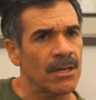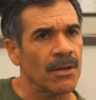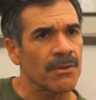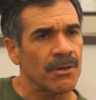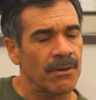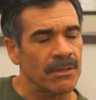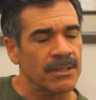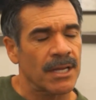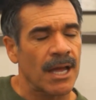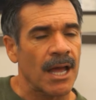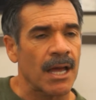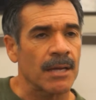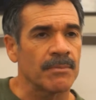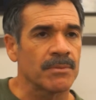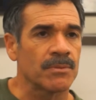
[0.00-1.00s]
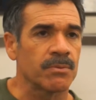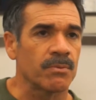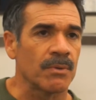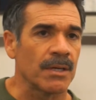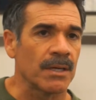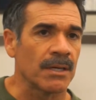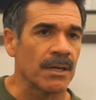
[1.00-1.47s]
you know there are times
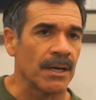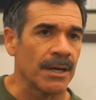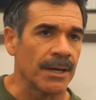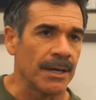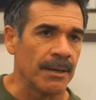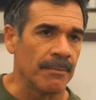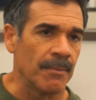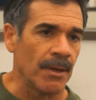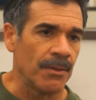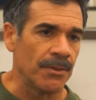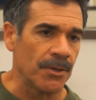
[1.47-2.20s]
when um,